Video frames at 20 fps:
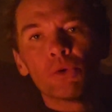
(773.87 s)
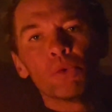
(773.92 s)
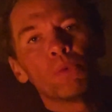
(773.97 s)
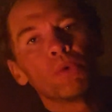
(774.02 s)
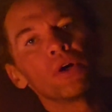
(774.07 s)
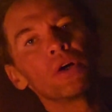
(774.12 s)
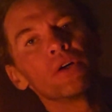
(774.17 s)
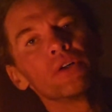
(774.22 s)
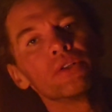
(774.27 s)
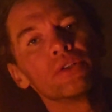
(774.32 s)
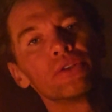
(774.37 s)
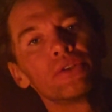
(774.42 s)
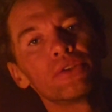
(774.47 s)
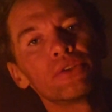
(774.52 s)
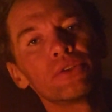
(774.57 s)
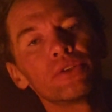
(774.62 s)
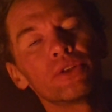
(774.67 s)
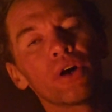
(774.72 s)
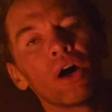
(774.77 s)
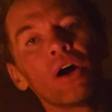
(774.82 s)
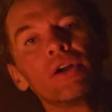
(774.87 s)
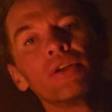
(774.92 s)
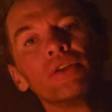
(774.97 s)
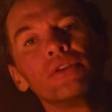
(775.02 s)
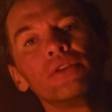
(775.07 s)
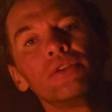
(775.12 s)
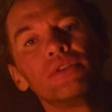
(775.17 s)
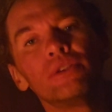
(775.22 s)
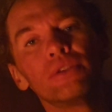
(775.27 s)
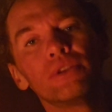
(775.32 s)
your worth
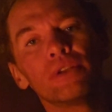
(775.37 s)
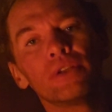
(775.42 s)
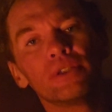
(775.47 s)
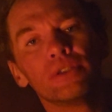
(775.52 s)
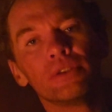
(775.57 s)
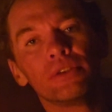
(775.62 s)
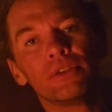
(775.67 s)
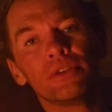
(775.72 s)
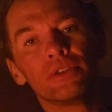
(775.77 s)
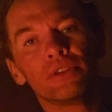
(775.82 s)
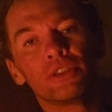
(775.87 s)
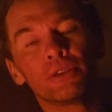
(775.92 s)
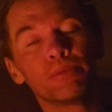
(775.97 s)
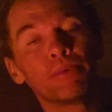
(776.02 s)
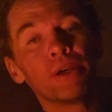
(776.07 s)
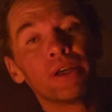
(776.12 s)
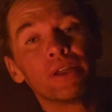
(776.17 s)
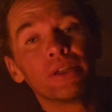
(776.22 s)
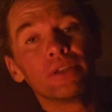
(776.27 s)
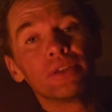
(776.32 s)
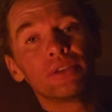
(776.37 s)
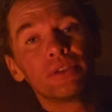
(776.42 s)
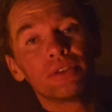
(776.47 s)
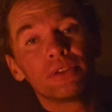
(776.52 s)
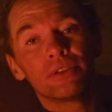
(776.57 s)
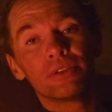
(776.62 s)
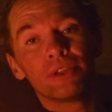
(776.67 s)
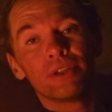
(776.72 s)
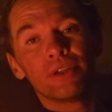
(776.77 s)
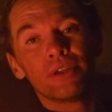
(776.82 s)
out into space.
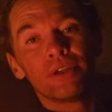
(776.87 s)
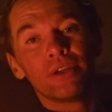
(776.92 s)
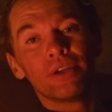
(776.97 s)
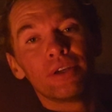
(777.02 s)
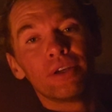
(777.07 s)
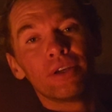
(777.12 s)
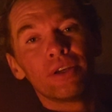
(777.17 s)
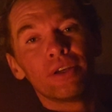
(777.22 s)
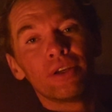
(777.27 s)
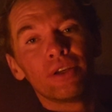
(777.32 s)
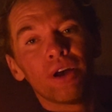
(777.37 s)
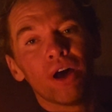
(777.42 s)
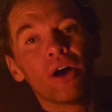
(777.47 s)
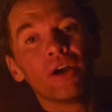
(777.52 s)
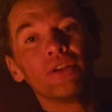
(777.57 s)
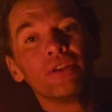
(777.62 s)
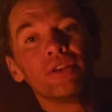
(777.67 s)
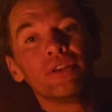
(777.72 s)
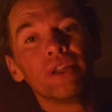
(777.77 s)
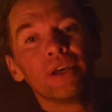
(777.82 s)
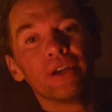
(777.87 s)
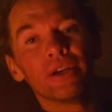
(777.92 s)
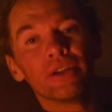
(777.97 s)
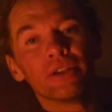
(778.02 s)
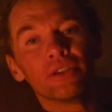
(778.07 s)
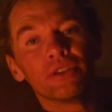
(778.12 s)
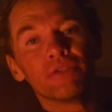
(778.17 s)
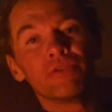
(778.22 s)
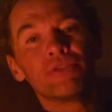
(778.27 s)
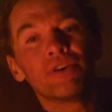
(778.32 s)
Out
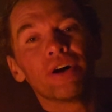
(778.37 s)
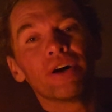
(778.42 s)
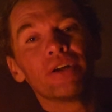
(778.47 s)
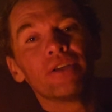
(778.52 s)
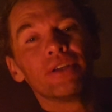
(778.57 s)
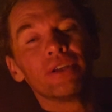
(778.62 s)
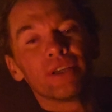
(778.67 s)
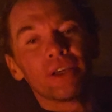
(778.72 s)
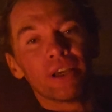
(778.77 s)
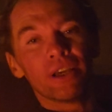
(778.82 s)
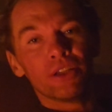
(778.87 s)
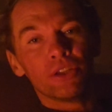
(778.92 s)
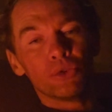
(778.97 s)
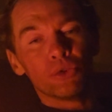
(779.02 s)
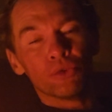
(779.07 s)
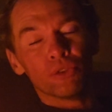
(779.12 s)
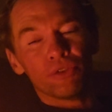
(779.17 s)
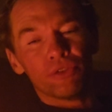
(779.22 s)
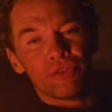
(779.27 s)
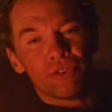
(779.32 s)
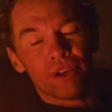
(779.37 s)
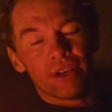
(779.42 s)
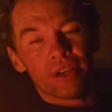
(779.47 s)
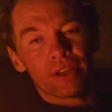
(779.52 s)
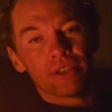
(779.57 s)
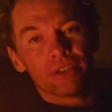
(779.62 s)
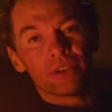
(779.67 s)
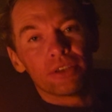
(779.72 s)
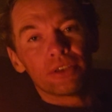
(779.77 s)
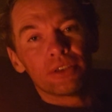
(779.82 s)
there to find a kindred
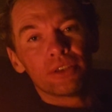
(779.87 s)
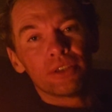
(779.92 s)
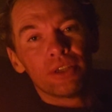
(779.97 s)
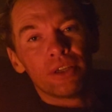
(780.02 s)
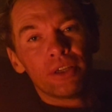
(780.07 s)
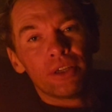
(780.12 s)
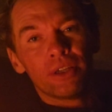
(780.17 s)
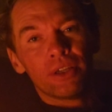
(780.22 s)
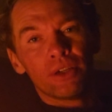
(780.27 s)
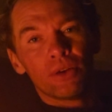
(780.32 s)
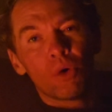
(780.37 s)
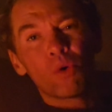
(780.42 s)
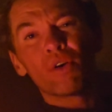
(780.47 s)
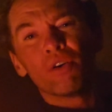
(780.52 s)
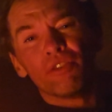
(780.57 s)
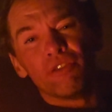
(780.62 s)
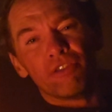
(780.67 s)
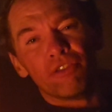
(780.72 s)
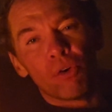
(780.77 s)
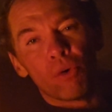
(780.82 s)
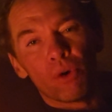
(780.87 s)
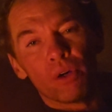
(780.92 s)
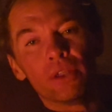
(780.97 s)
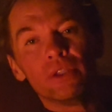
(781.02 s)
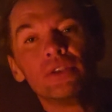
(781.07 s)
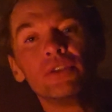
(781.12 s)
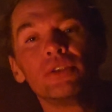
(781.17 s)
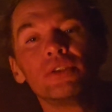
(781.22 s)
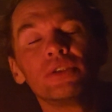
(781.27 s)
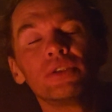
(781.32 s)
face. Or a
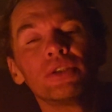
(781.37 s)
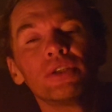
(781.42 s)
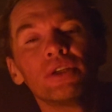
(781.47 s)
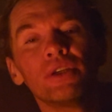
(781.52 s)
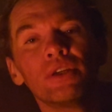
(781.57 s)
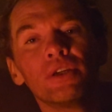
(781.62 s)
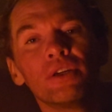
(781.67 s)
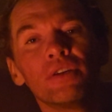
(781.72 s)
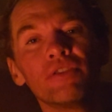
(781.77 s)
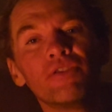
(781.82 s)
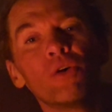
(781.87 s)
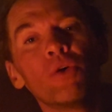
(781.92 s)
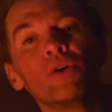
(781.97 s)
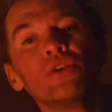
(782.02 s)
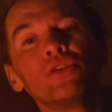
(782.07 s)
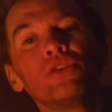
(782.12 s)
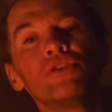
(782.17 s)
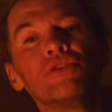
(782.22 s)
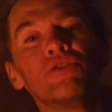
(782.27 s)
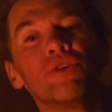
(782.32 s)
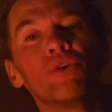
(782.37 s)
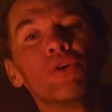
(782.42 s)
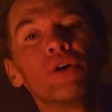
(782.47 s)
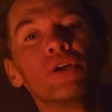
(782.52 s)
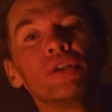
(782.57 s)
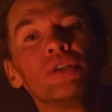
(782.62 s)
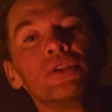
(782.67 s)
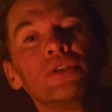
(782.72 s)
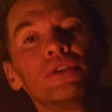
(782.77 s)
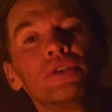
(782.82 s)
voice. Voice to
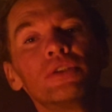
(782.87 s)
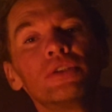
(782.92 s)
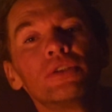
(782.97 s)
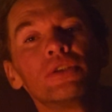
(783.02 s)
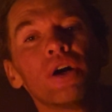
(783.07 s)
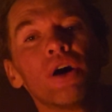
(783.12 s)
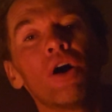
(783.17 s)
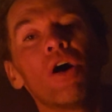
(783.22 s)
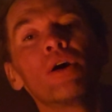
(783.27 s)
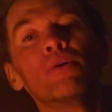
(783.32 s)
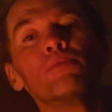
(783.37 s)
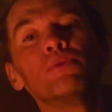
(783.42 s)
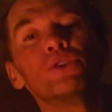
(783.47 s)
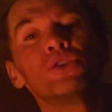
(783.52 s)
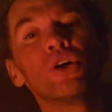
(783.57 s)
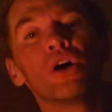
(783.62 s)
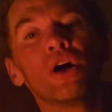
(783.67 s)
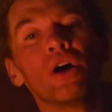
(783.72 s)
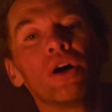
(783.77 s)
voice. Arms to